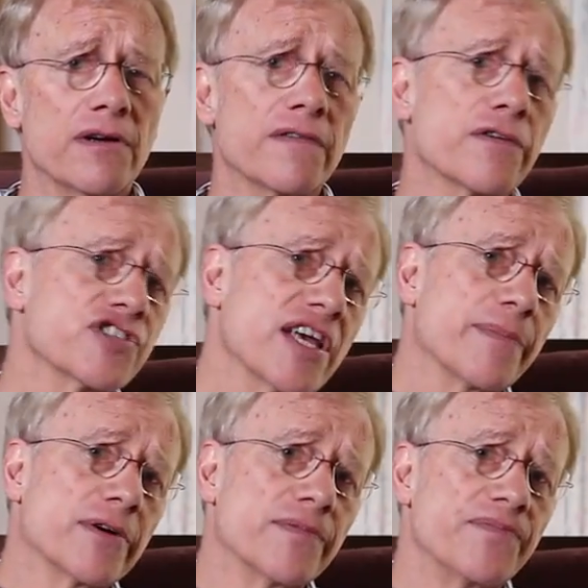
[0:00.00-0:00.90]
For
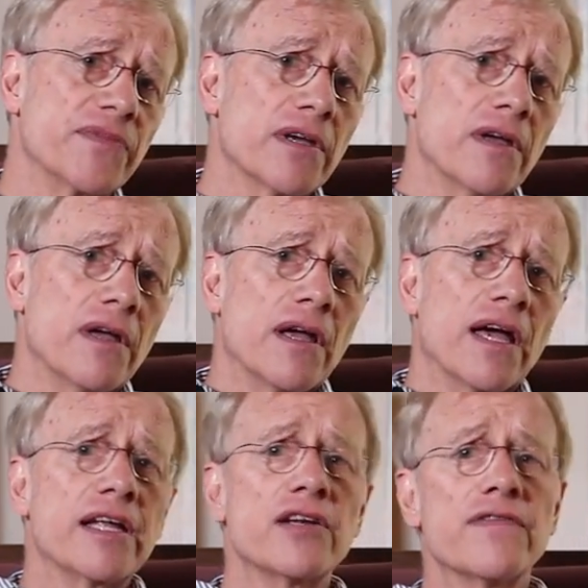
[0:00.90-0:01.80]
example,
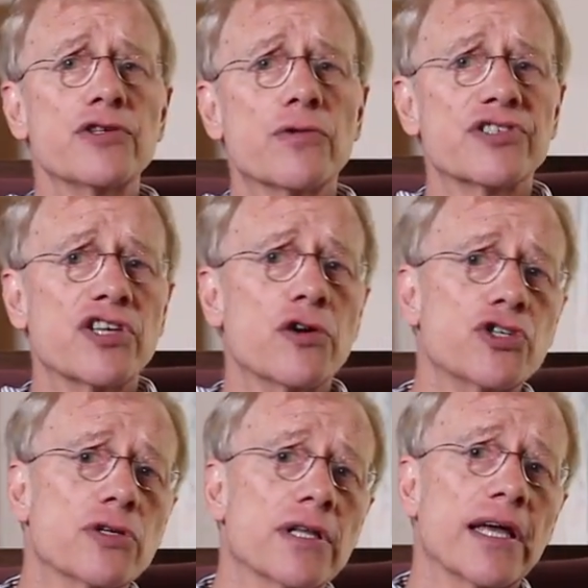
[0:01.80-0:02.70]
an individual with
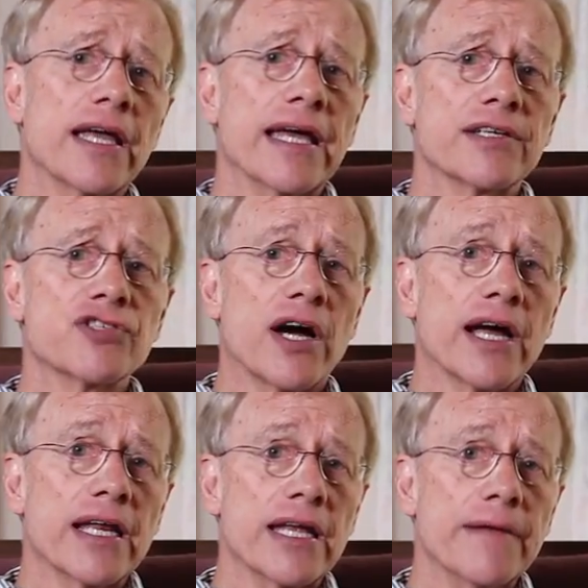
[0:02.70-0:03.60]
social
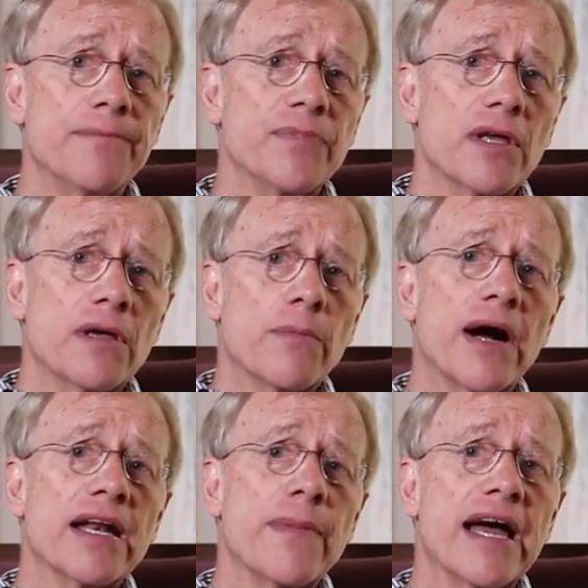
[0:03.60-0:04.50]
anxiety
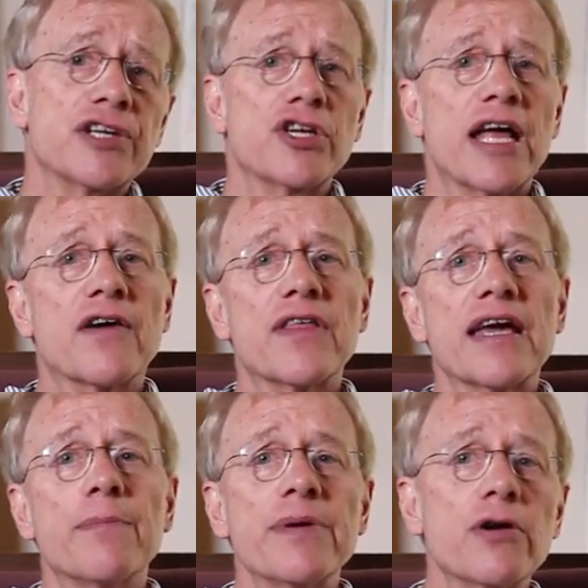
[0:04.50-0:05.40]
might imagine how
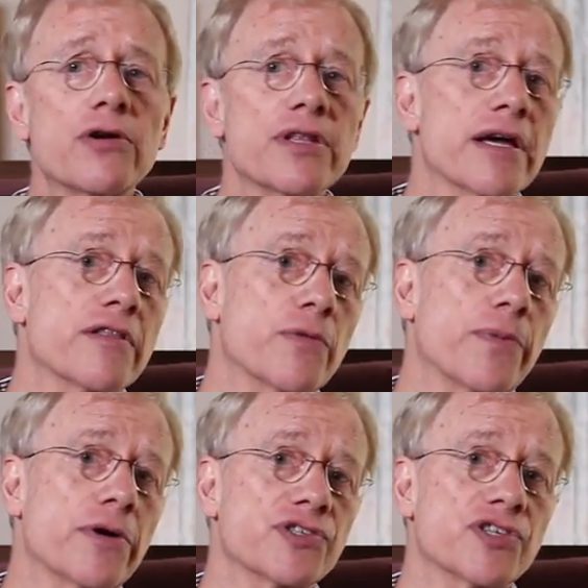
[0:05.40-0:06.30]
they appear to the other
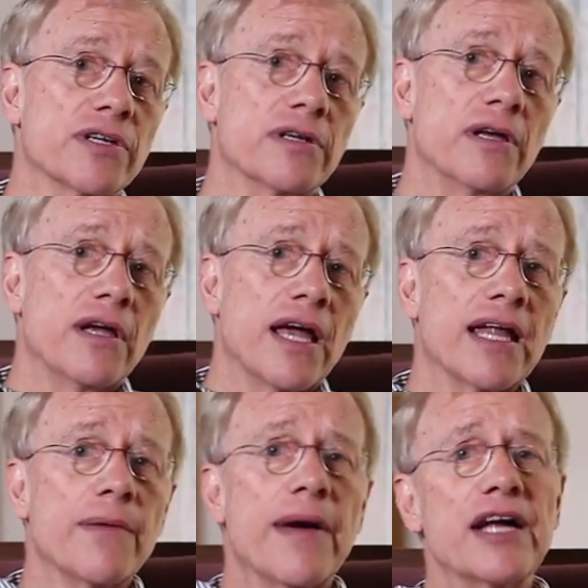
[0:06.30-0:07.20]
person
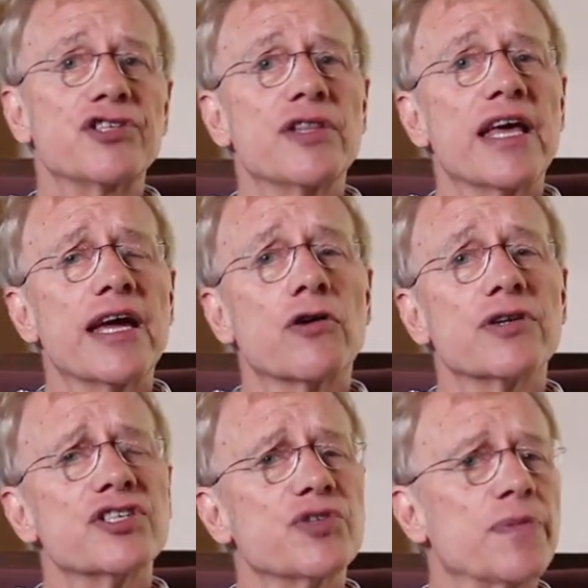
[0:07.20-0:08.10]
and imagine they are
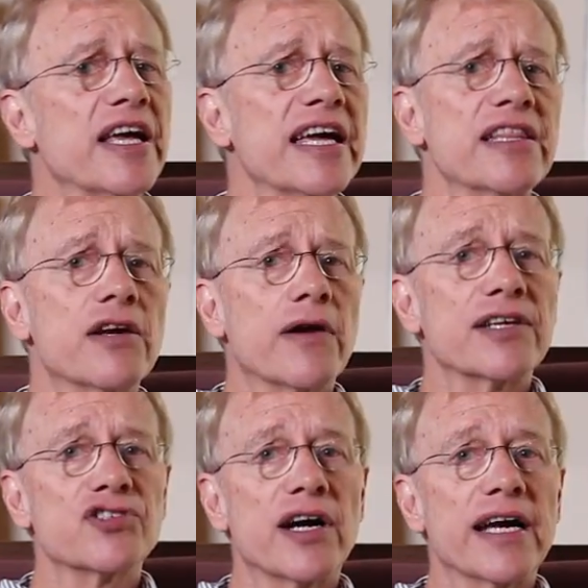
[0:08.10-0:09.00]
displaying their
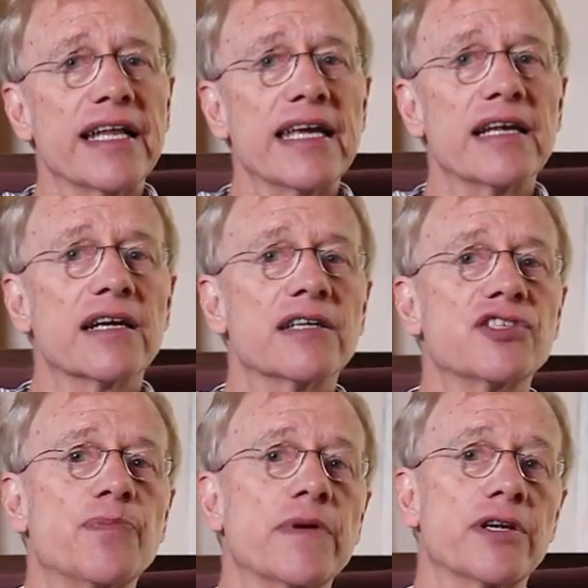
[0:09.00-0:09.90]
anxiety in a
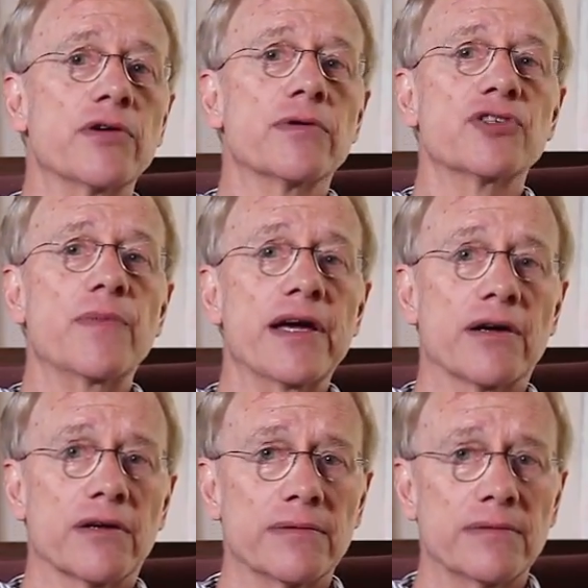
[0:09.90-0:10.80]
conspicuous
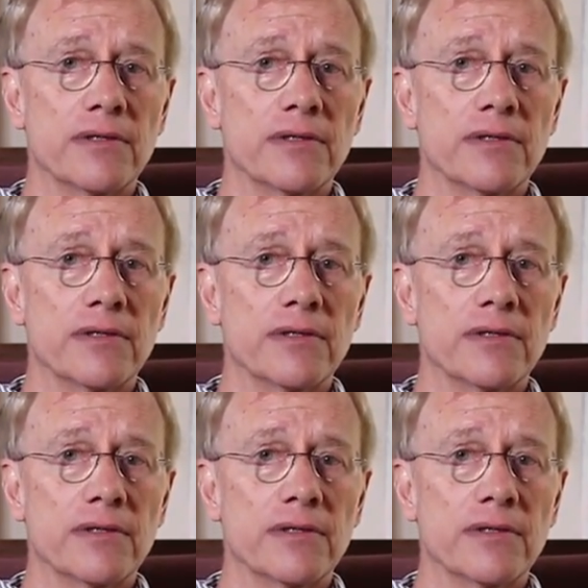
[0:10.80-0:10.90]
manner.